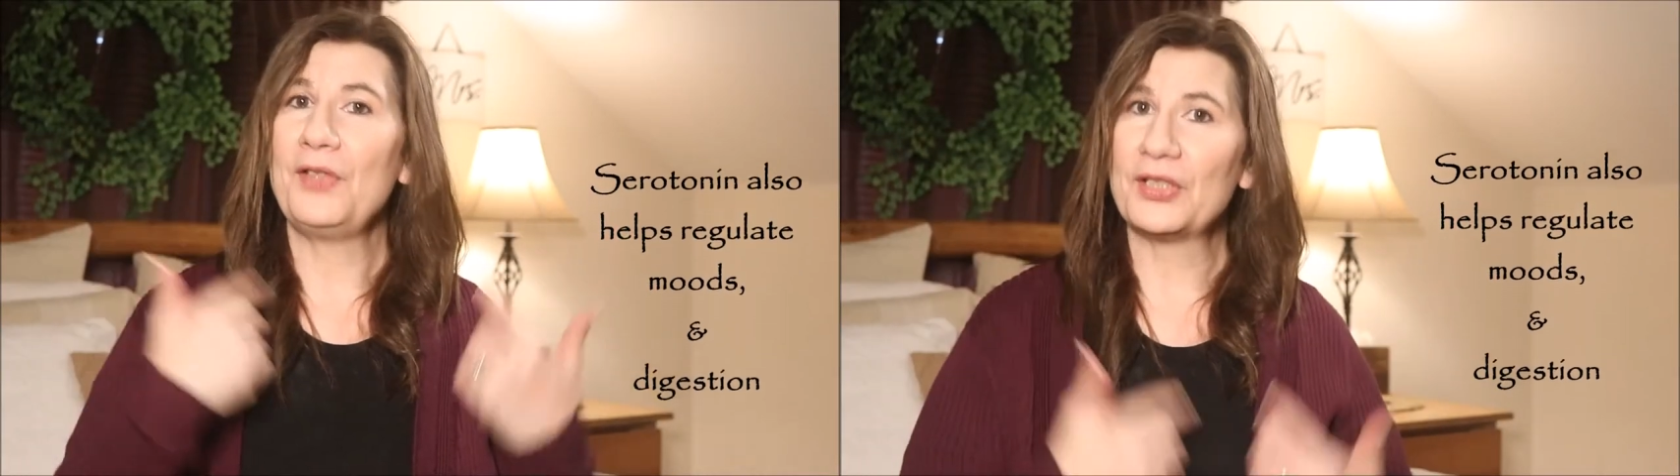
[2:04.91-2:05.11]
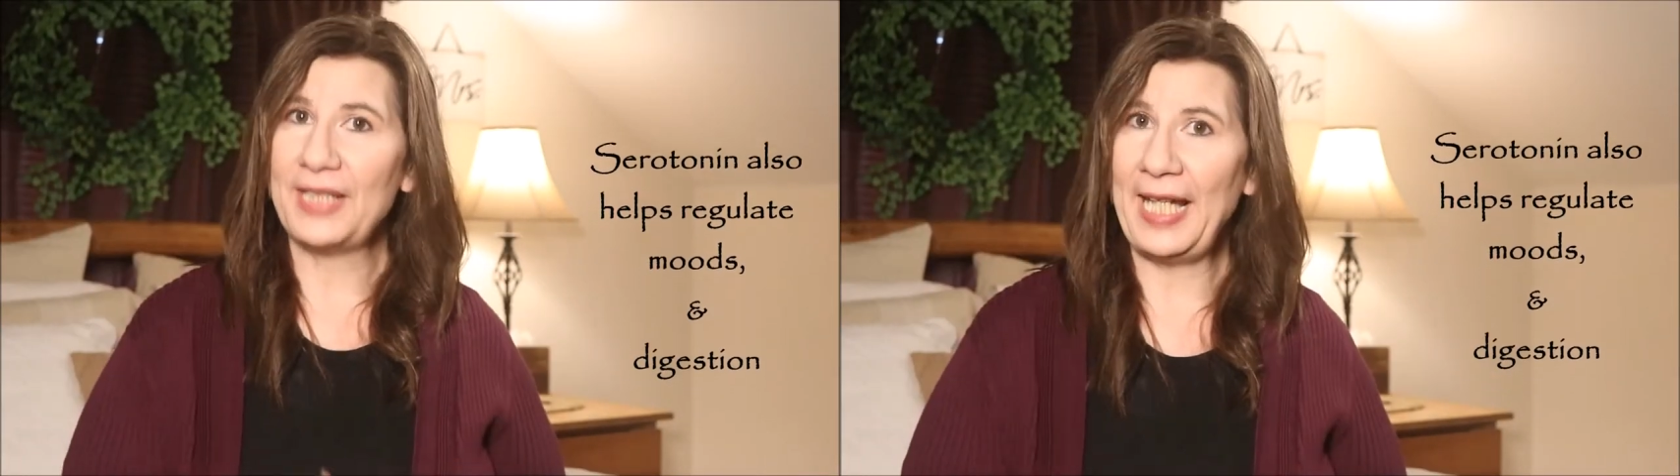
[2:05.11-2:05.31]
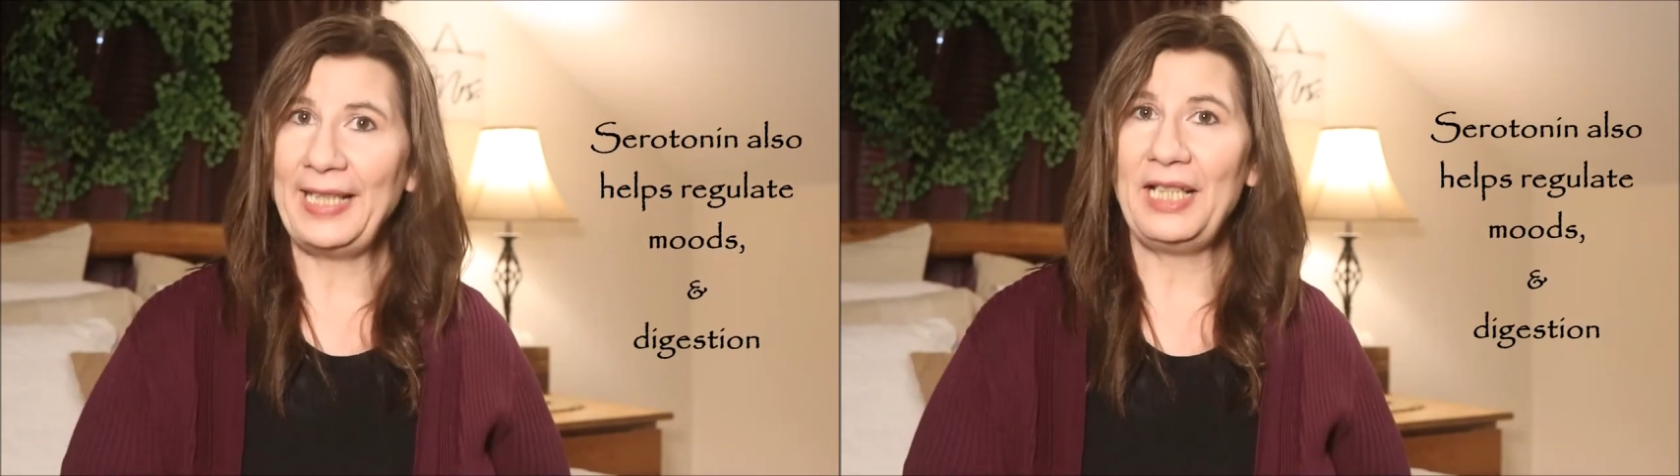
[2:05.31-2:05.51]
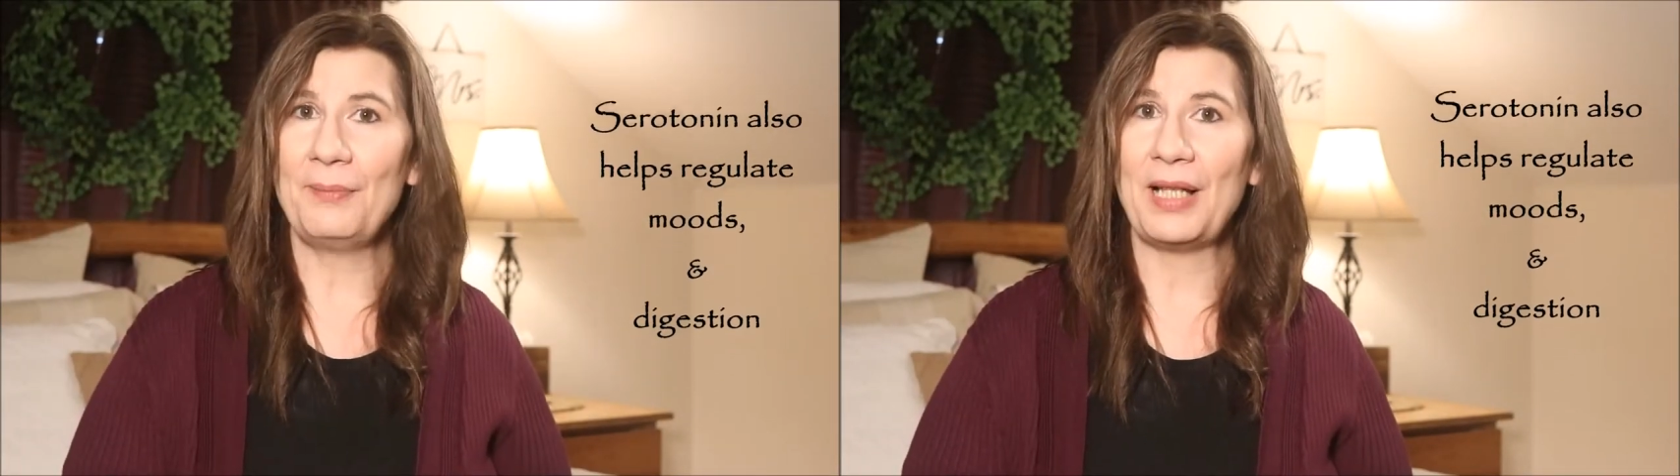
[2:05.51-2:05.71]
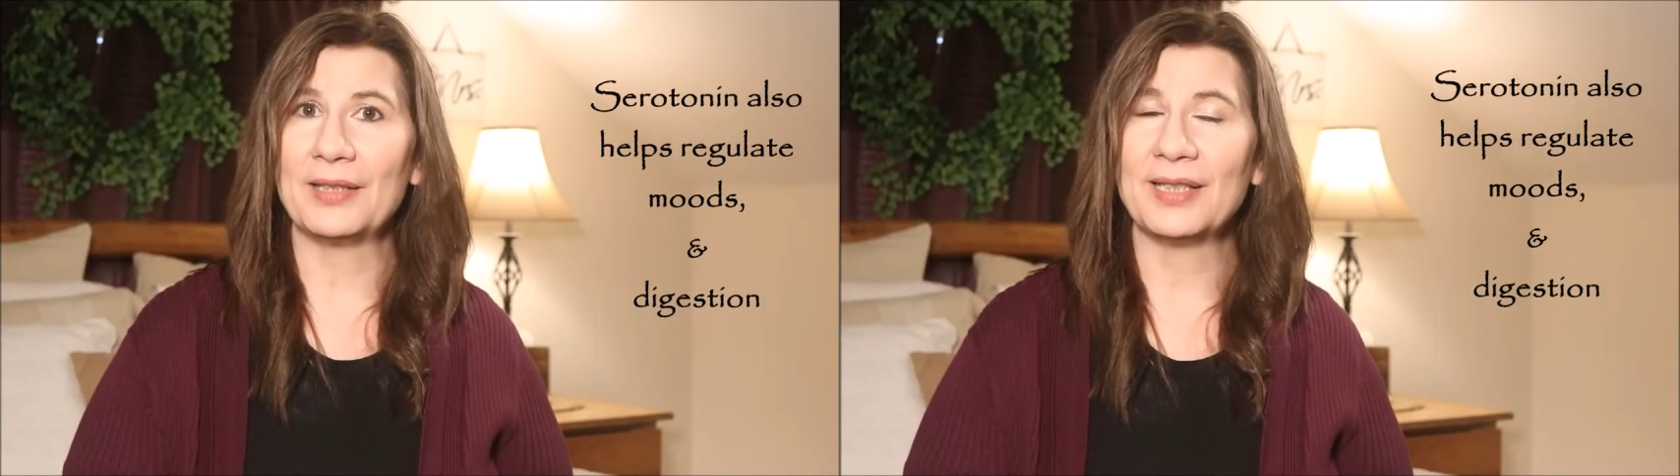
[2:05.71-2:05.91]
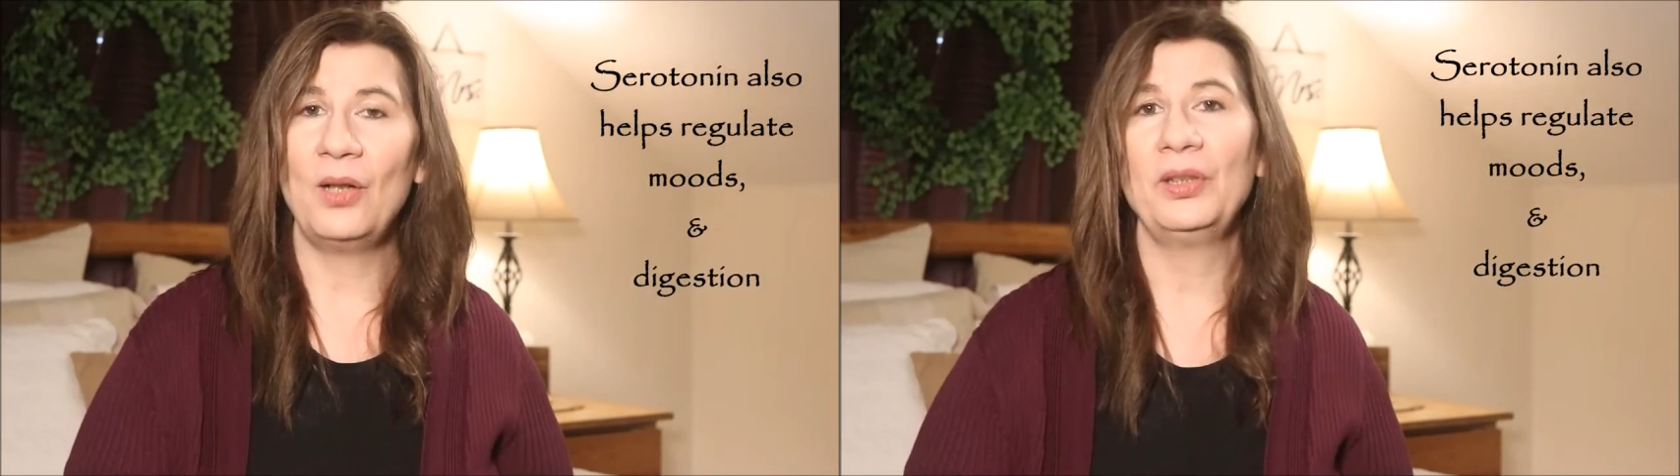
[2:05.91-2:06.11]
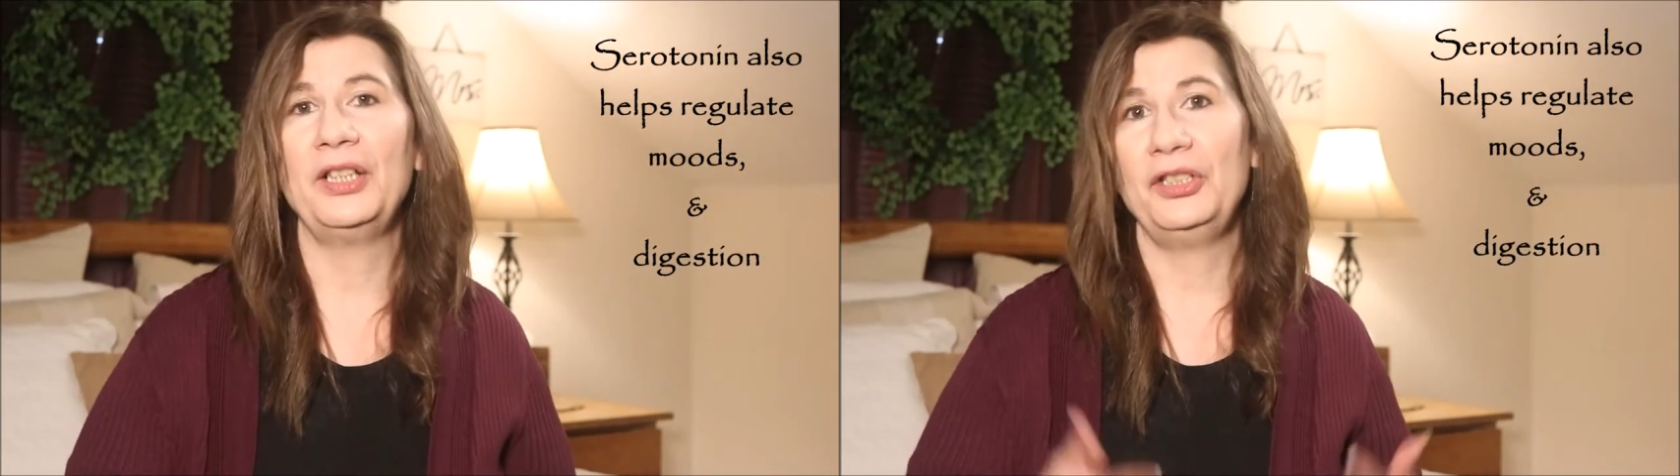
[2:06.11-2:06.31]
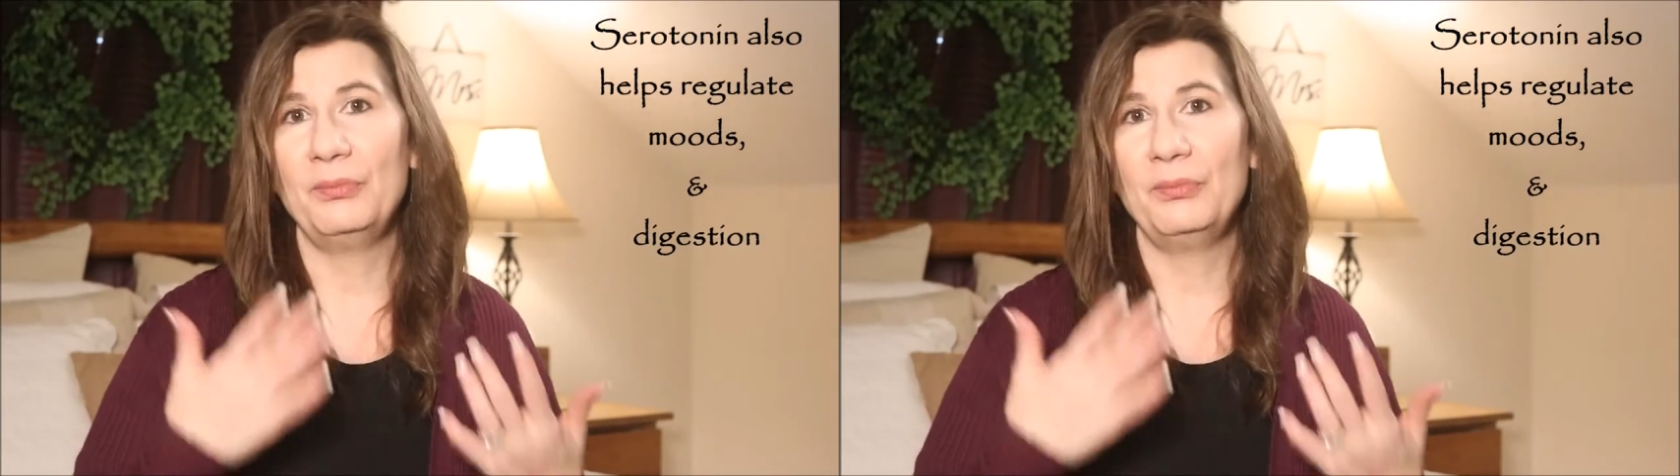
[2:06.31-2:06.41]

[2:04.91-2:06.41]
you're taking melatonin,